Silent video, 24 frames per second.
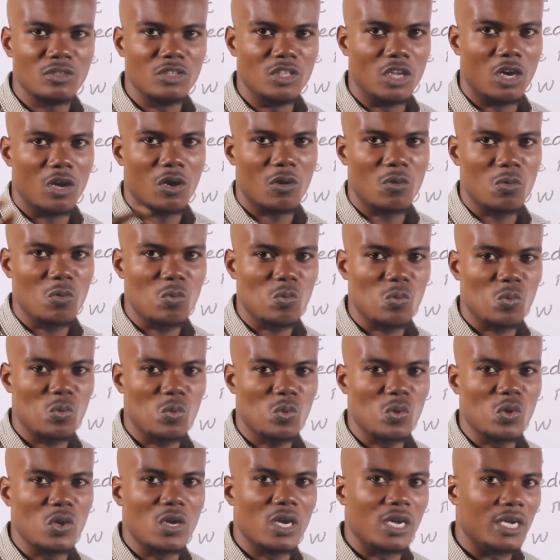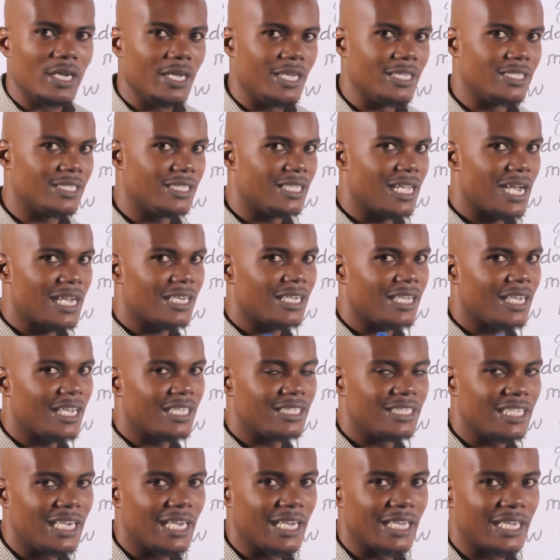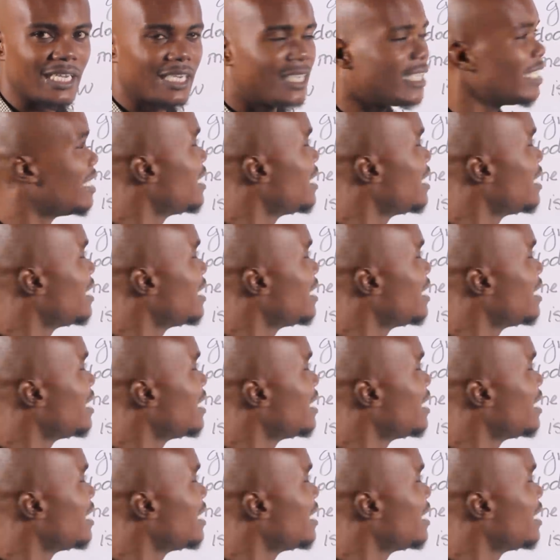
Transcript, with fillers: No, it's not edek.